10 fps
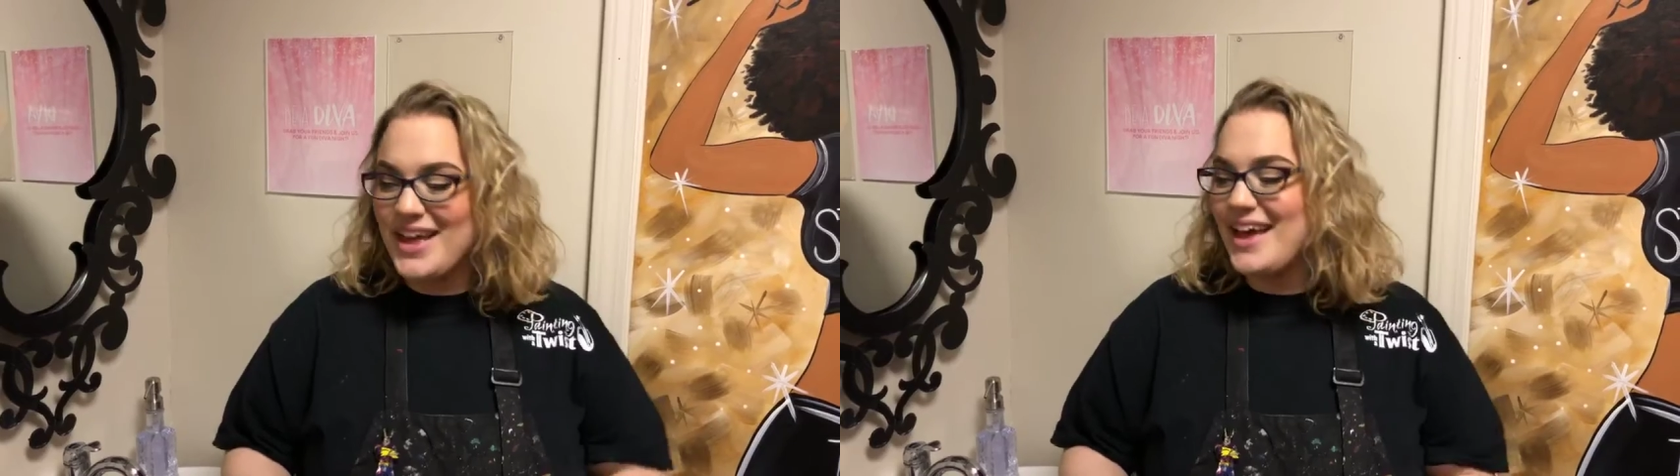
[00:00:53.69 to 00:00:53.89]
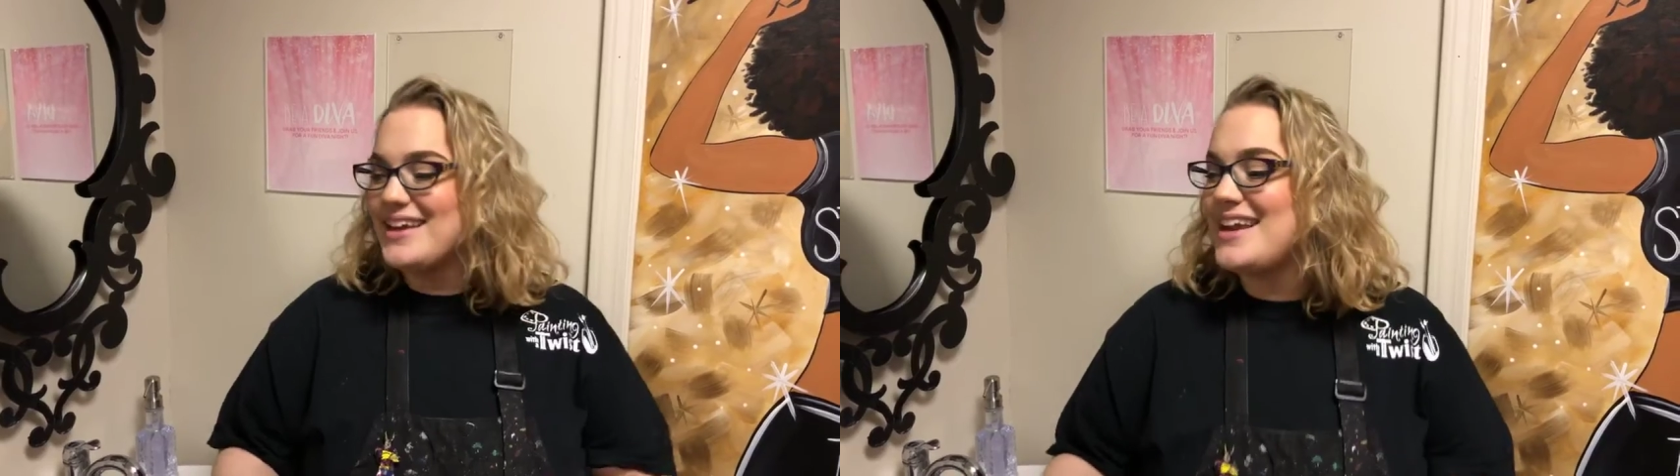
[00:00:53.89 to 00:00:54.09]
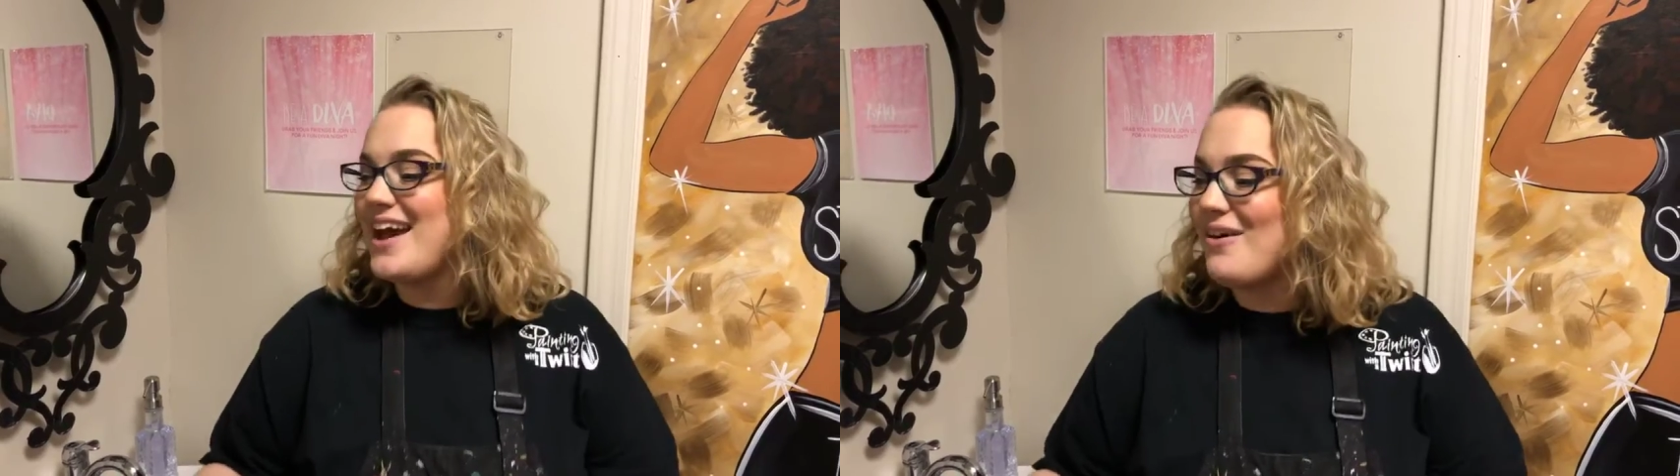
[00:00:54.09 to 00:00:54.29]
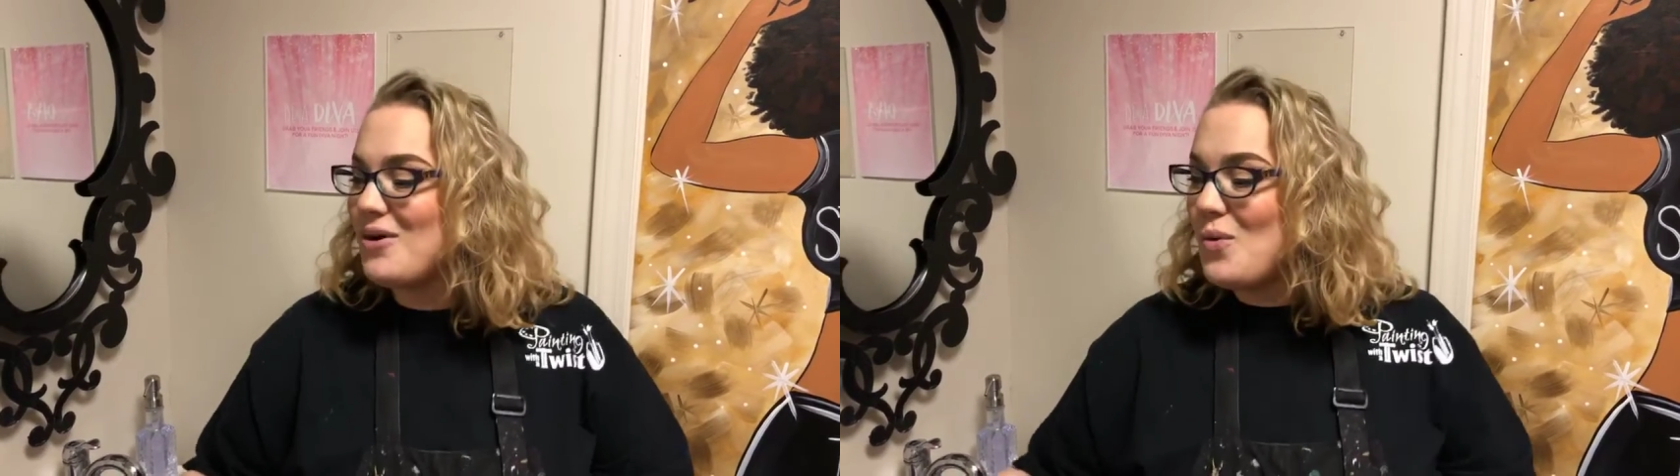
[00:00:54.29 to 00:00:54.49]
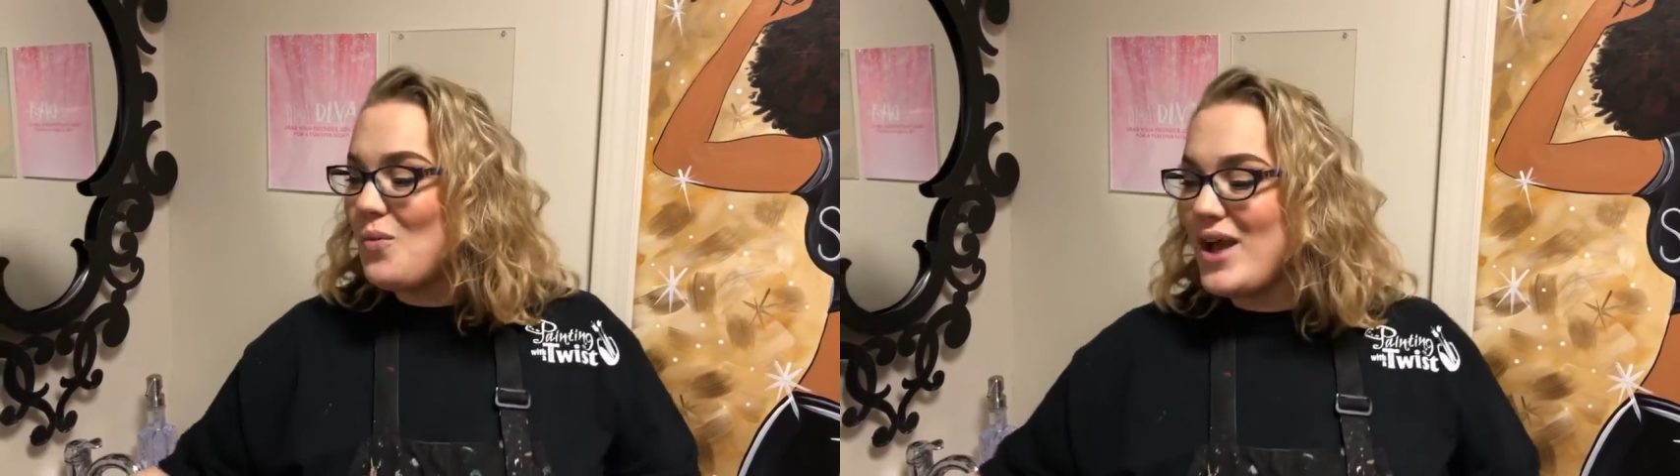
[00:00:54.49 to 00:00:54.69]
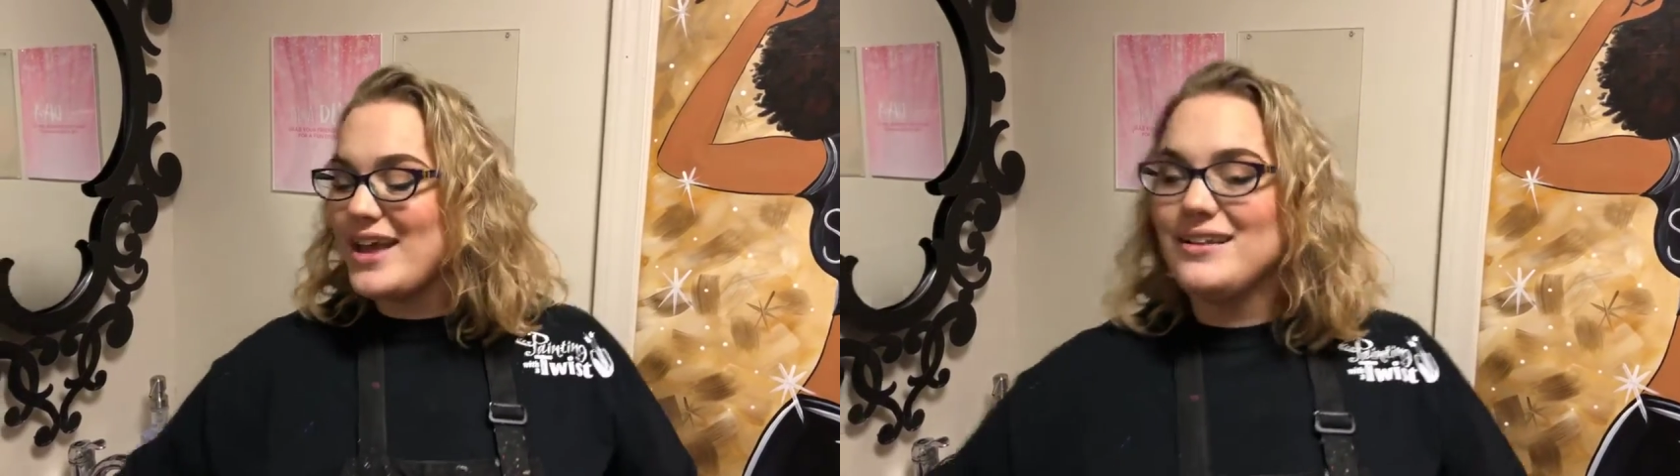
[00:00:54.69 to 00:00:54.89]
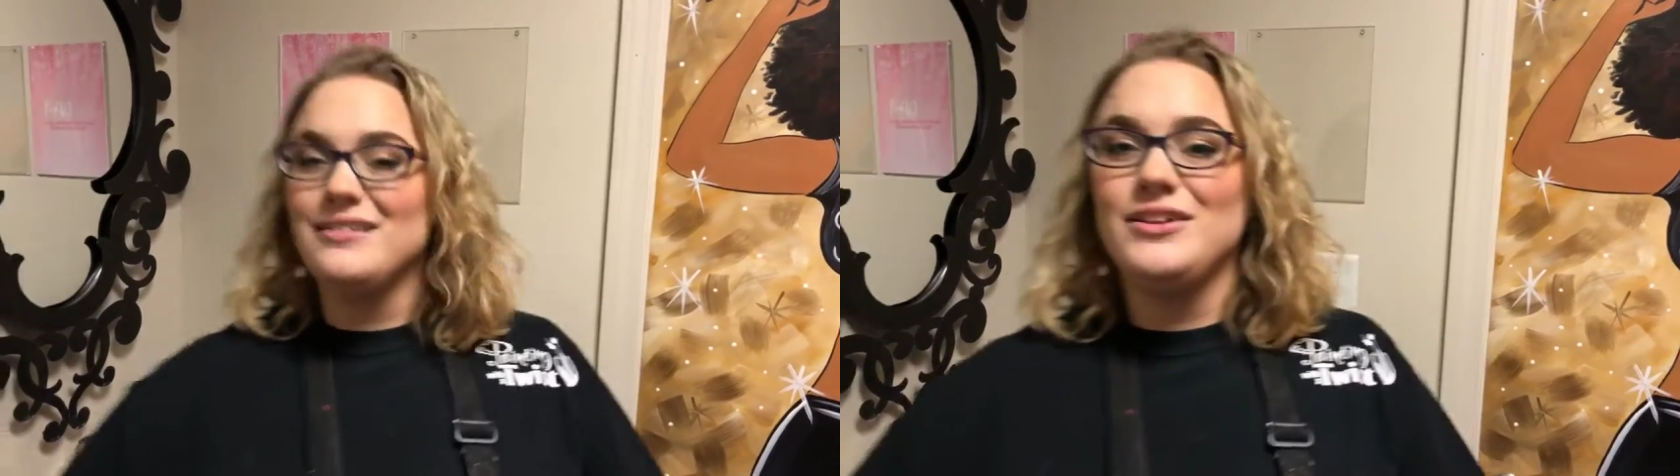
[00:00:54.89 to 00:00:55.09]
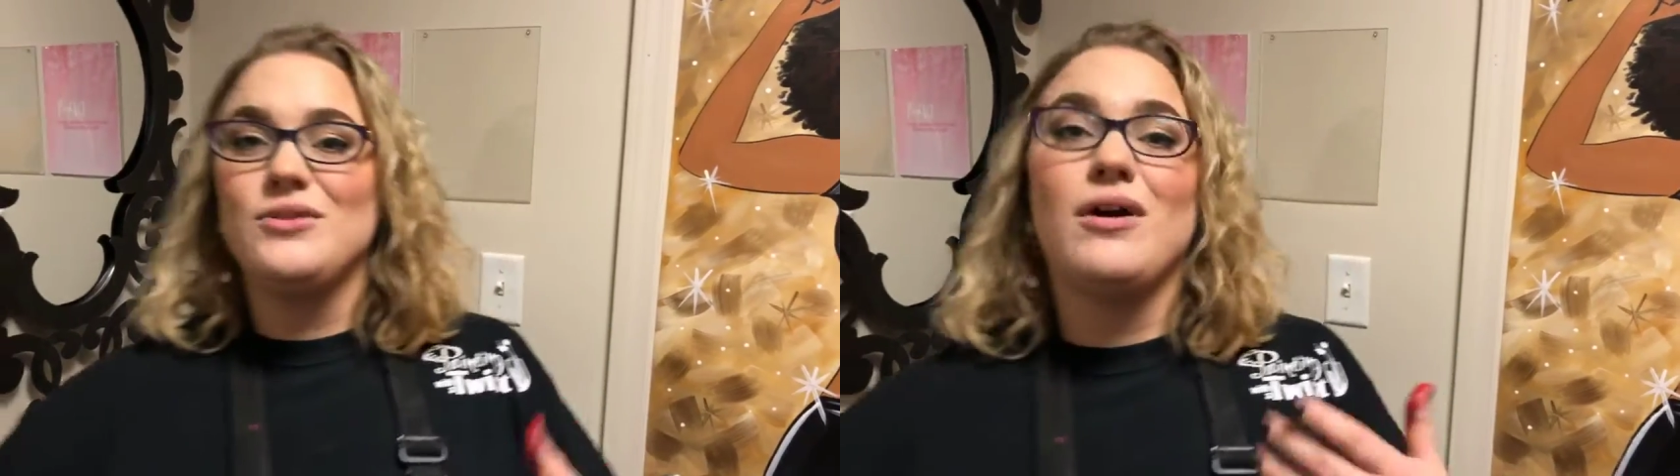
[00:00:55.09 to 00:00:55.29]
Now, when
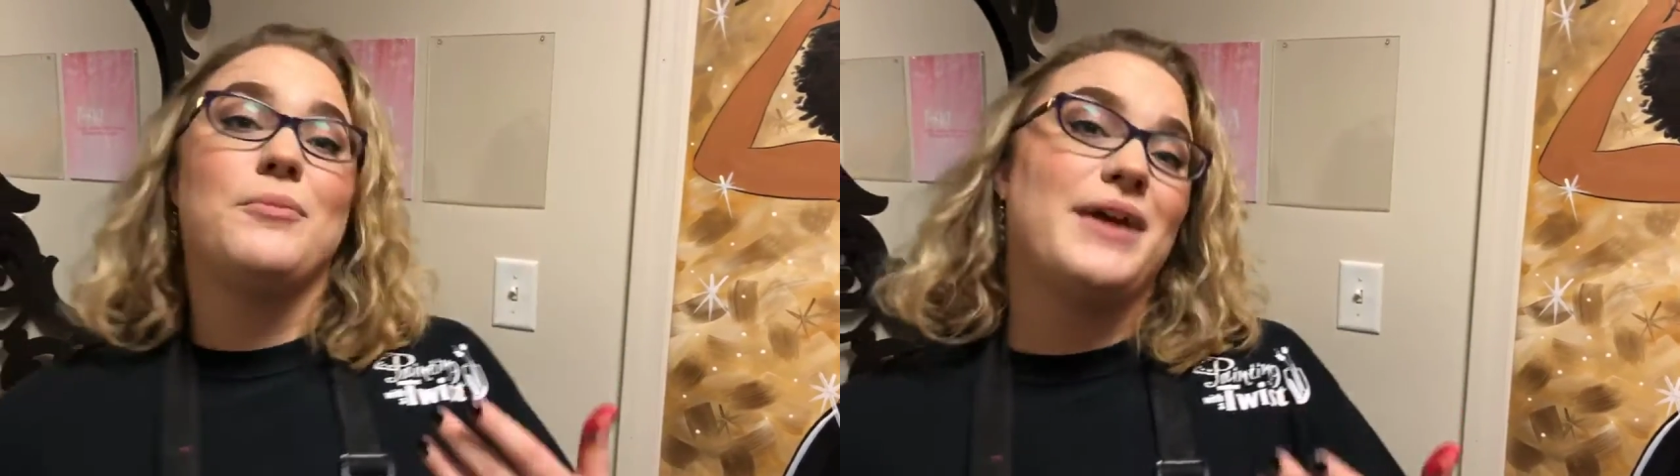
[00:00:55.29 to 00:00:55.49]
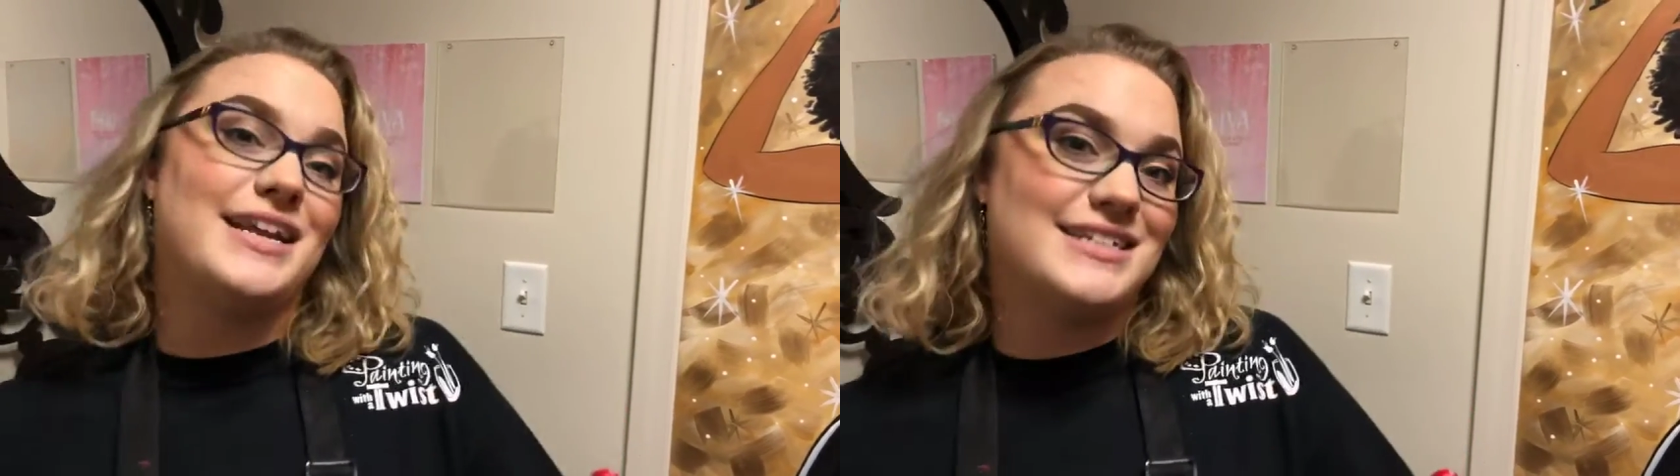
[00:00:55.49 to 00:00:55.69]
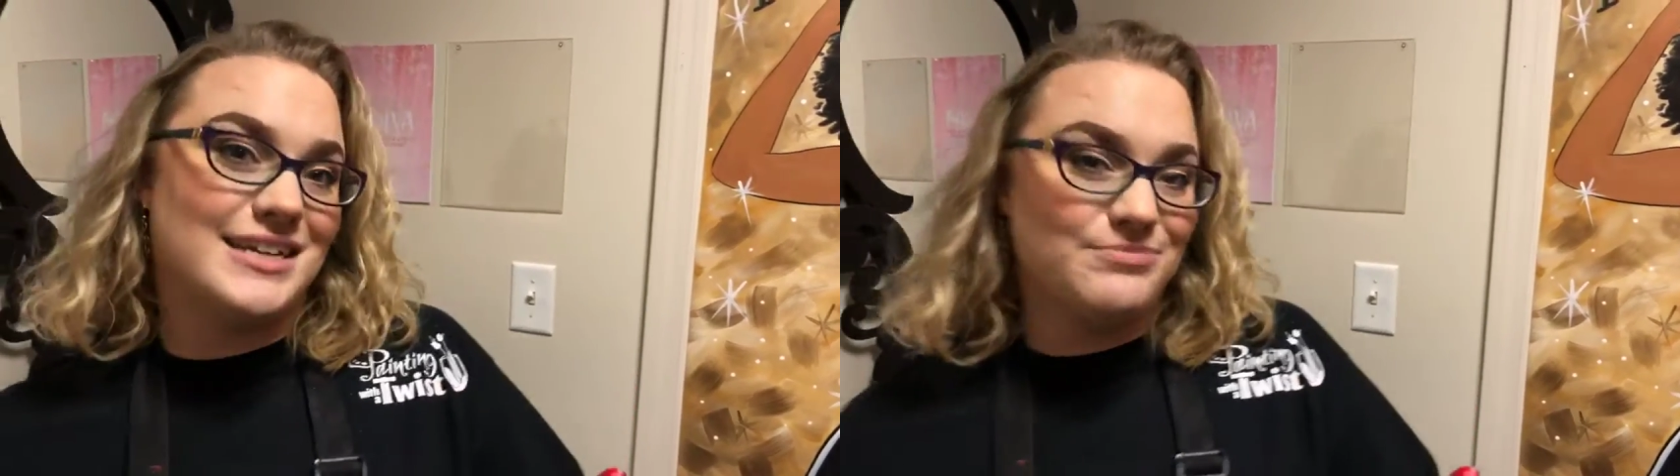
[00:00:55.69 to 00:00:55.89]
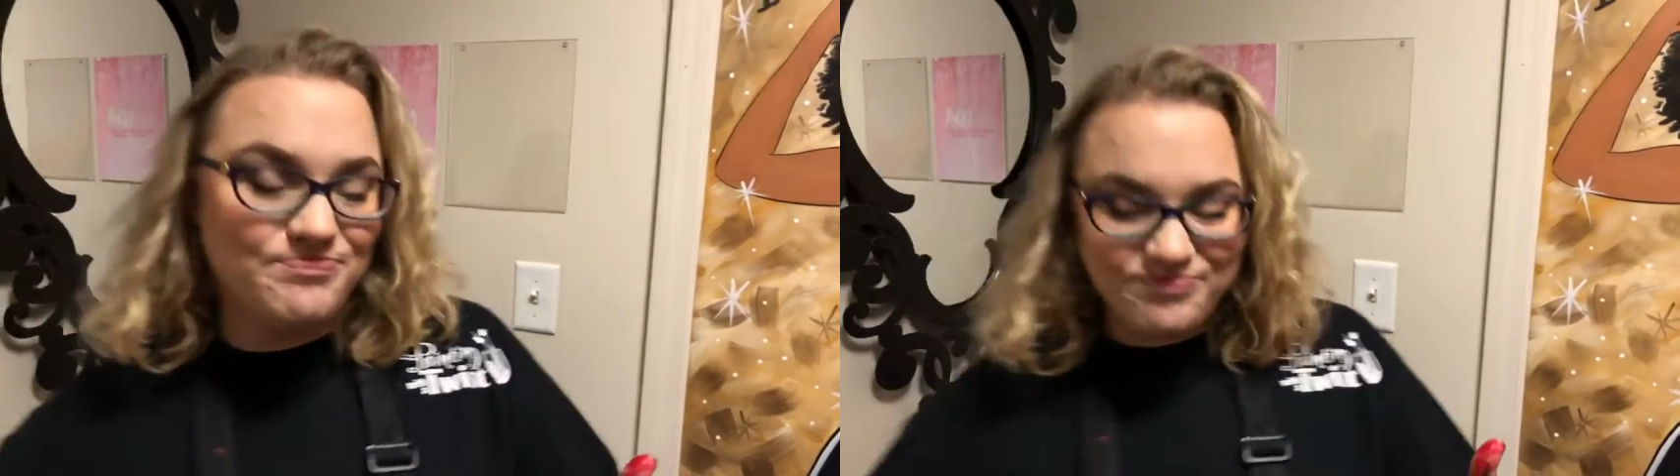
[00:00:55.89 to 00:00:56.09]
you are painting,